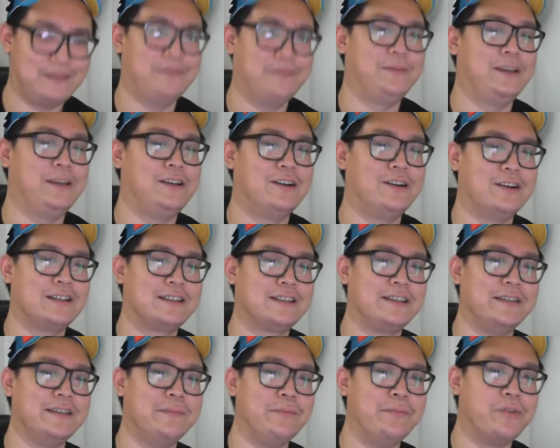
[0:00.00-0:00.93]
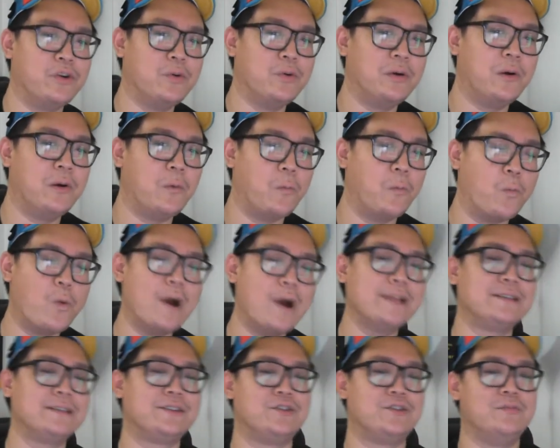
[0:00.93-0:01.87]
because the brewer
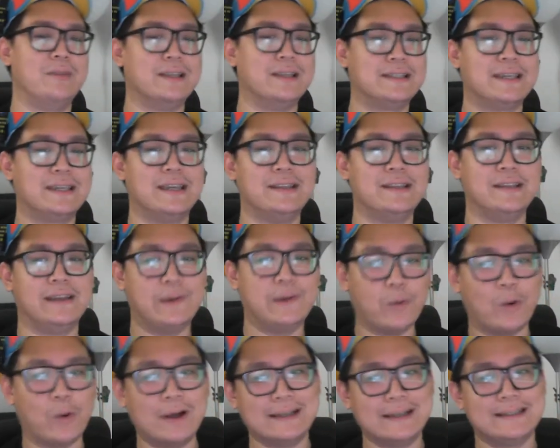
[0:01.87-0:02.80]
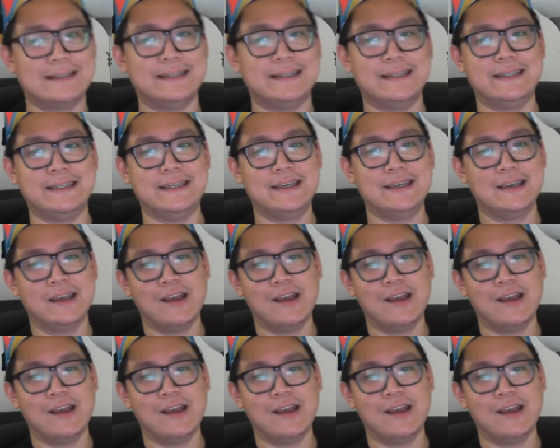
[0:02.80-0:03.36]
wants to maintain the quality